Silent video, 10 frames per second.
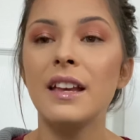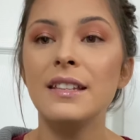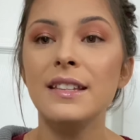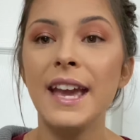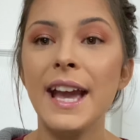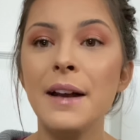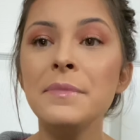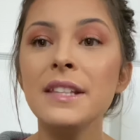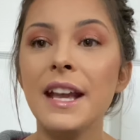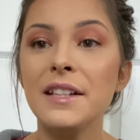
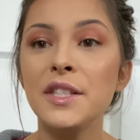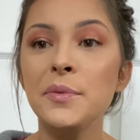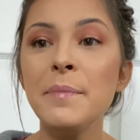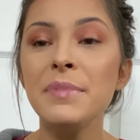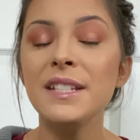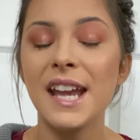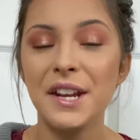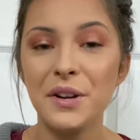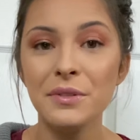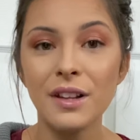Yams and sweet
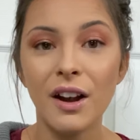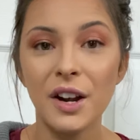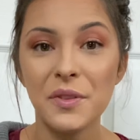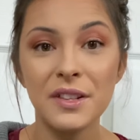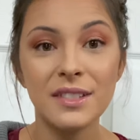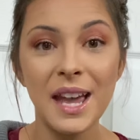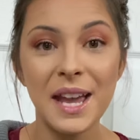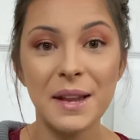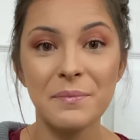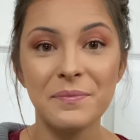potatoes are the
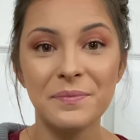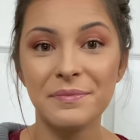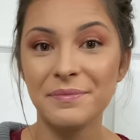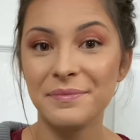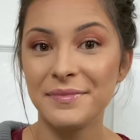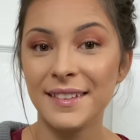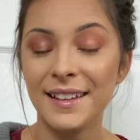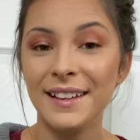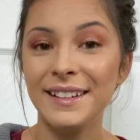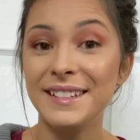same.
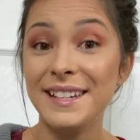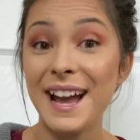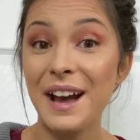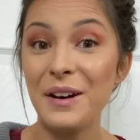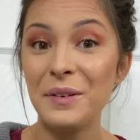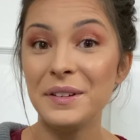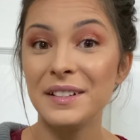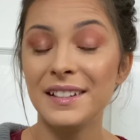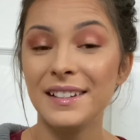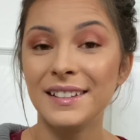Now,
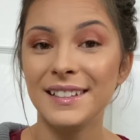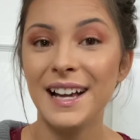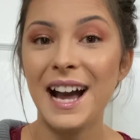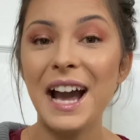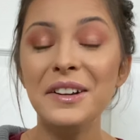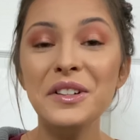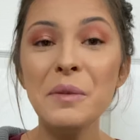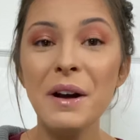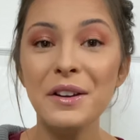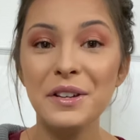I don't know
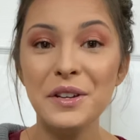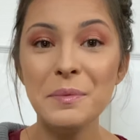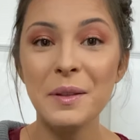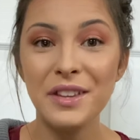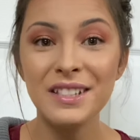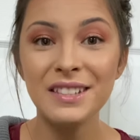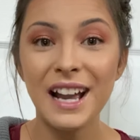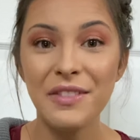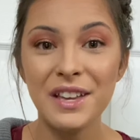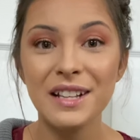about you, but this
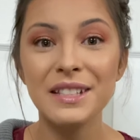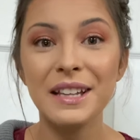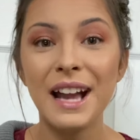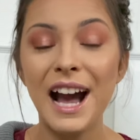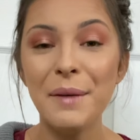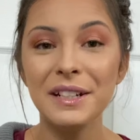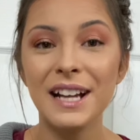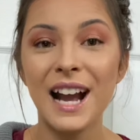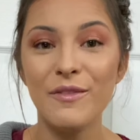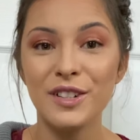I think is a common
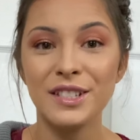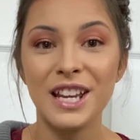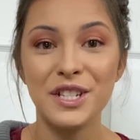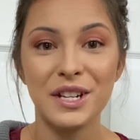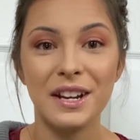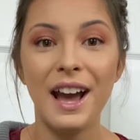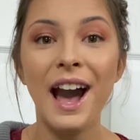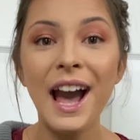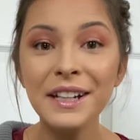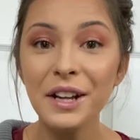conversation.
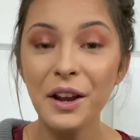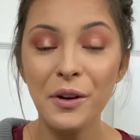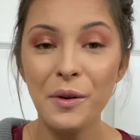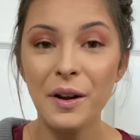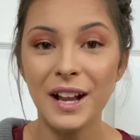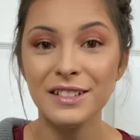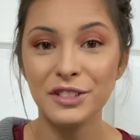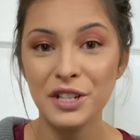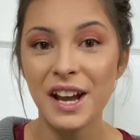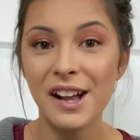I know as a
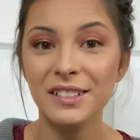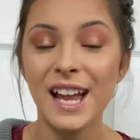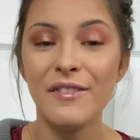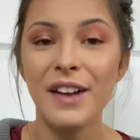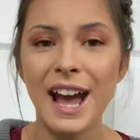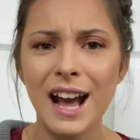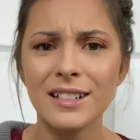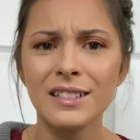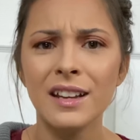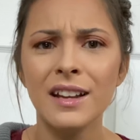child I have
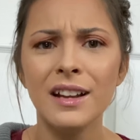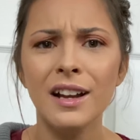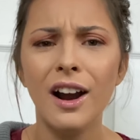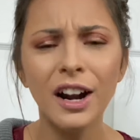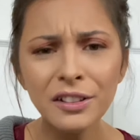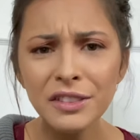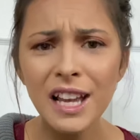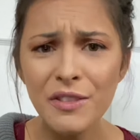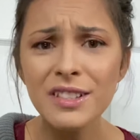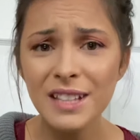asked, aren't
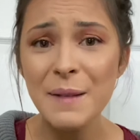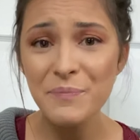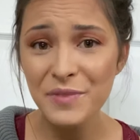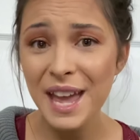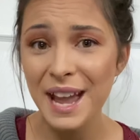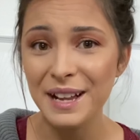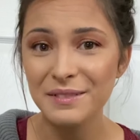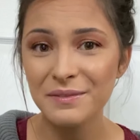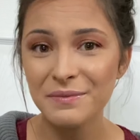they the same thing?